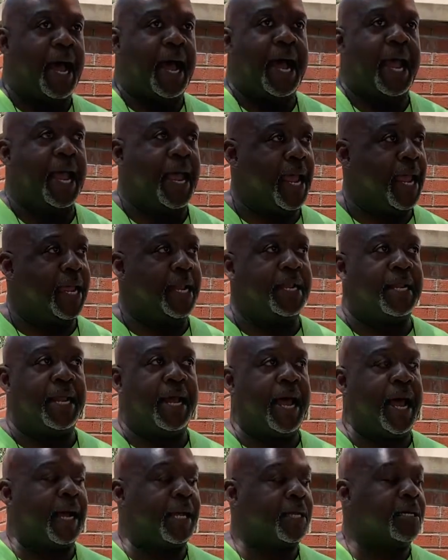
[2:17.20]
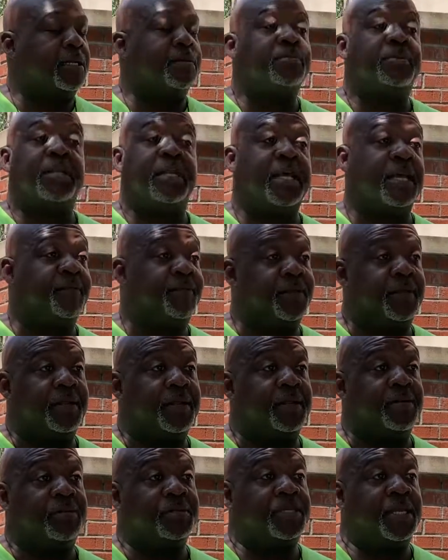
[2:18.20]
And I couldn't believe it,
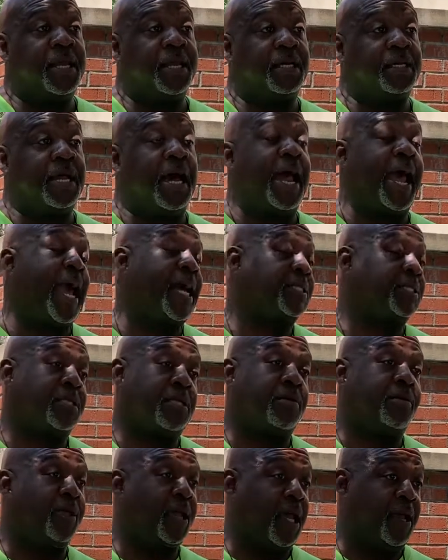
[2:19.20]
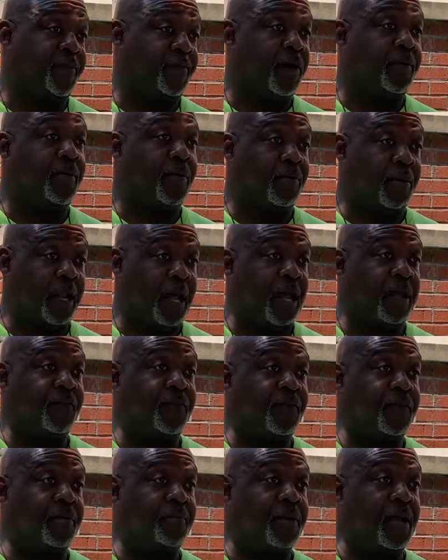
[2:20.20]
you know what I'm saying? Because I actually don't gave up on
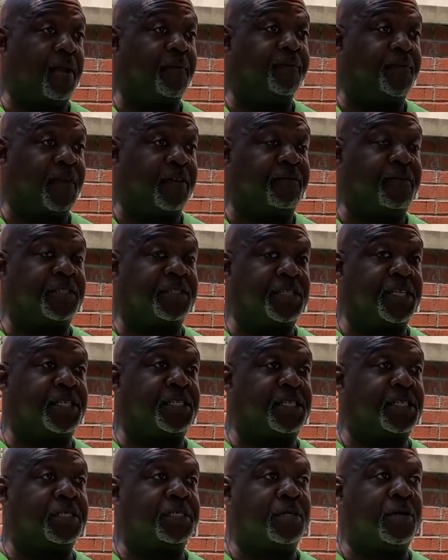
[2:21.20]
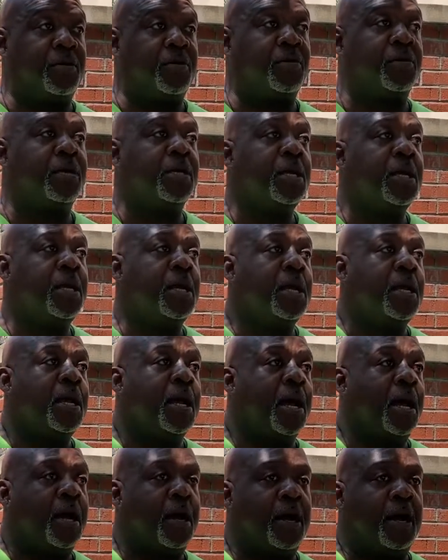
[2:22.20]
life. I mean, I'm 56 years old.
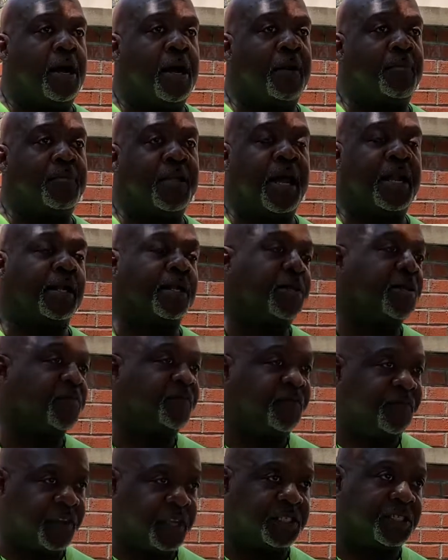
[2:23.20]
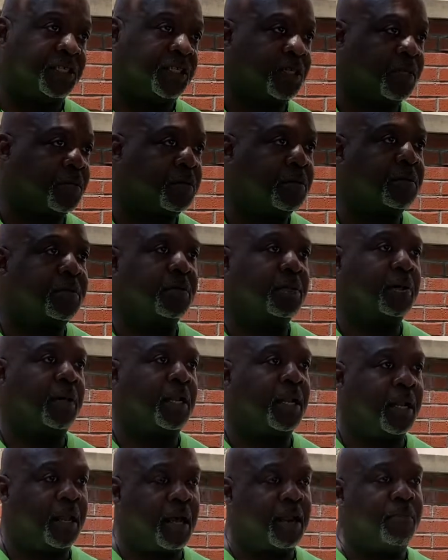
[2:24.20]
Uh, I'm not a good physical, I have
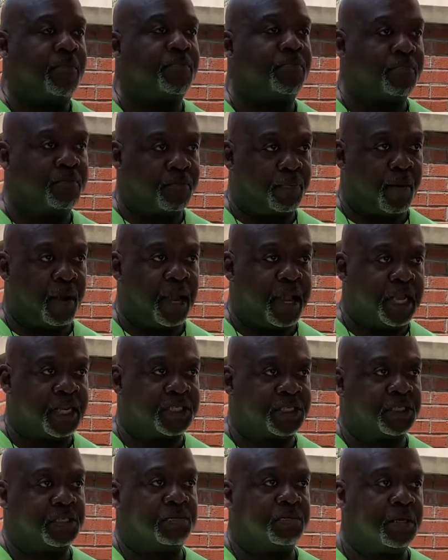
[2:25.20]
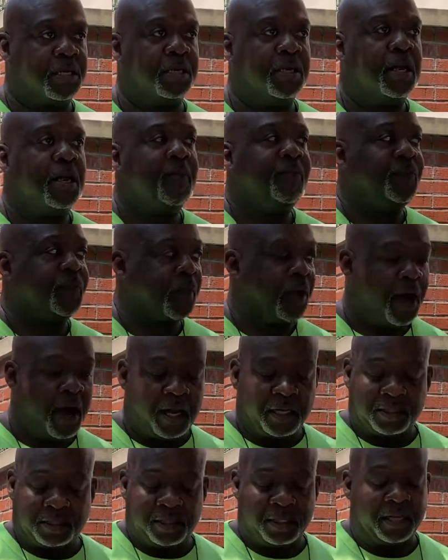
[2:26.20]
a lot of issues, but
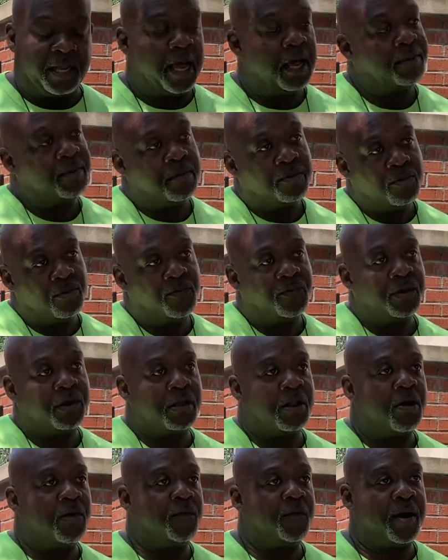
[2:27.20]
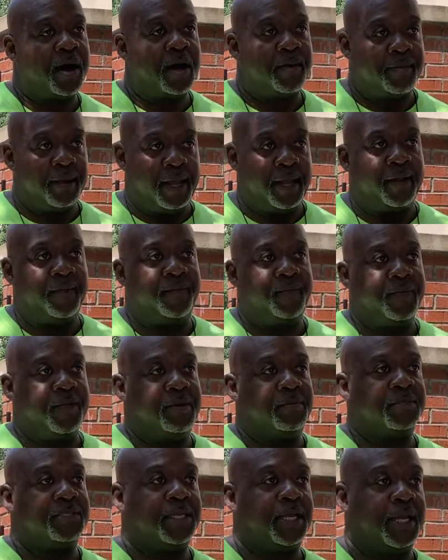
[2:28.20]
God still got me moving along where I'm at, you know
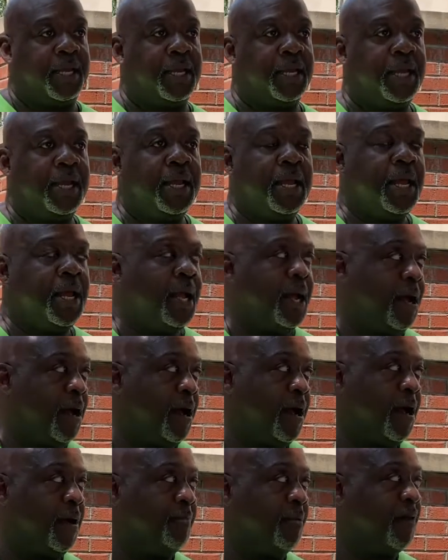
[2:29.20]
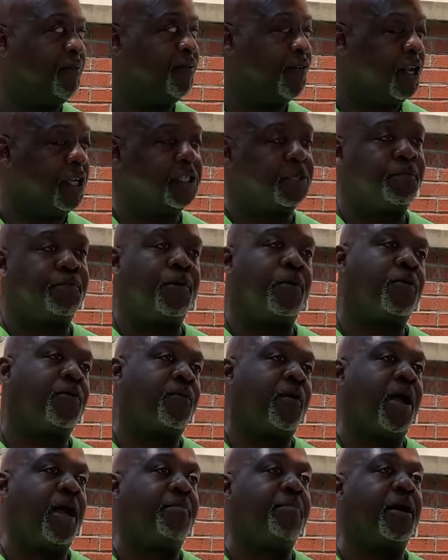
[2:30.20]
what I'm saying? Um, uh, I finished the
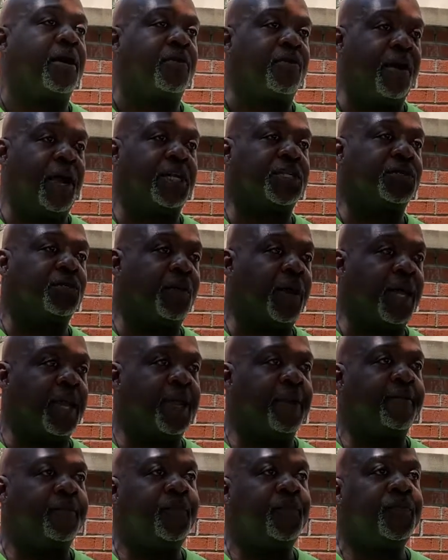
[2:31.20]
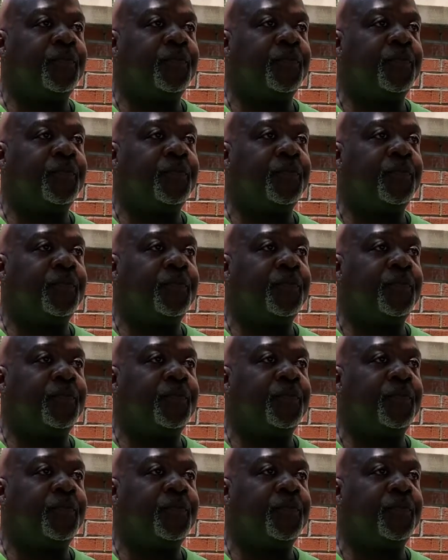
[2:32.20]
program, I graduated.